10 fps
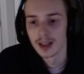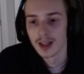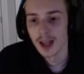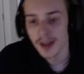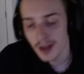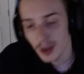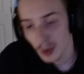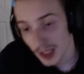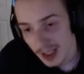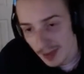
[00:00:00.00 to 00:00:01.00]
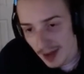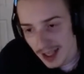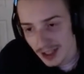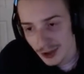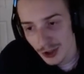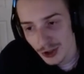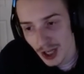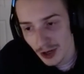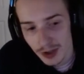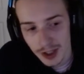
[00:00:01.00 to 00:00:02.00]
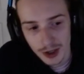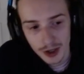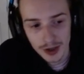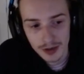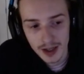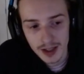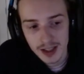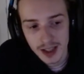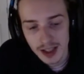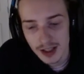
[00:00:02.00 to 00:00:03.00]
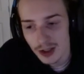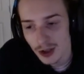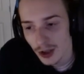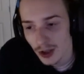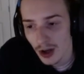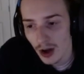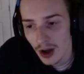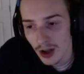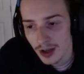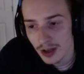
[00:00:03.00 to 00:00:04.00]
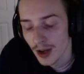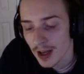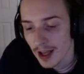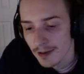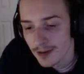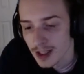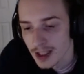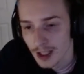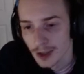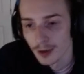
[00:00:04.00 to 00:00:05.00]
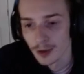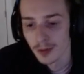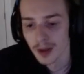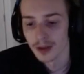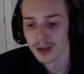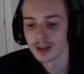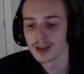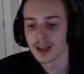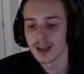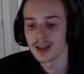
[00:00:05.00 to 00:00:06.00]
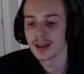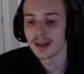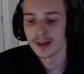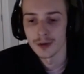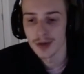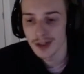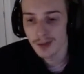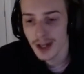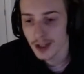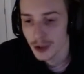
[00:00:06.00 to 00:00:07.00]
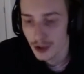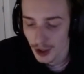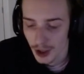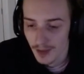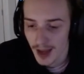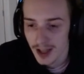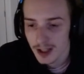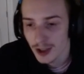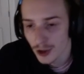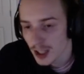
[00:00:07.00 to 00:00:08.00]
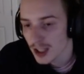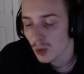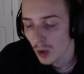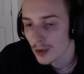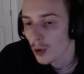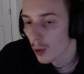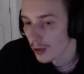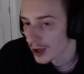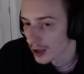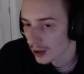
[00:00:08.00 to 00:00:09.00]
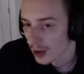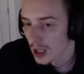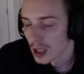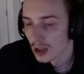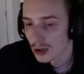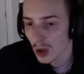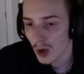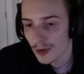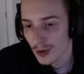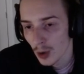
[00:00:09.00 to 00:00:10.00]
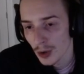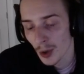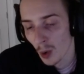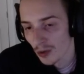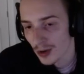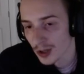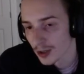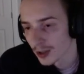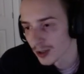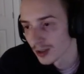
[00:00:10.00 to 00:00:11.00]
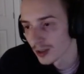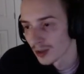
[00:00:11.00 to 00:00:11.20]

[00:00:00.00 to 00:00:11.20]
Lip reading: And then the green smite is just generally good, right? It's good on every single build. And the green smite is just good. And it synergizes well with overheal. So if you're going the overheal